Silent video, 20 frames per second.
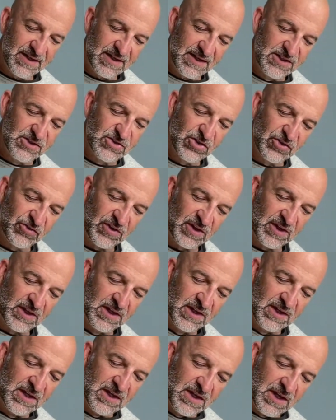Interesting.
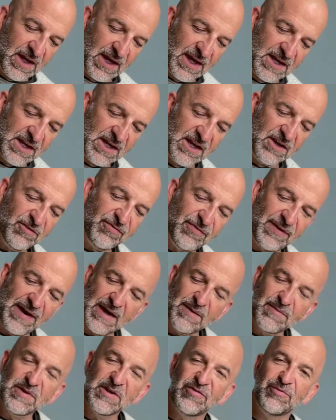And
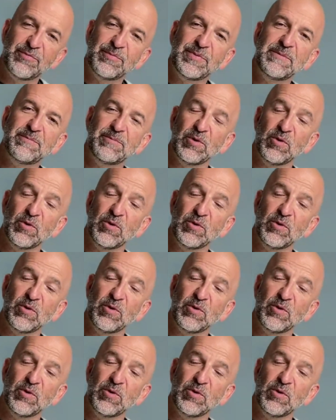Fab, if people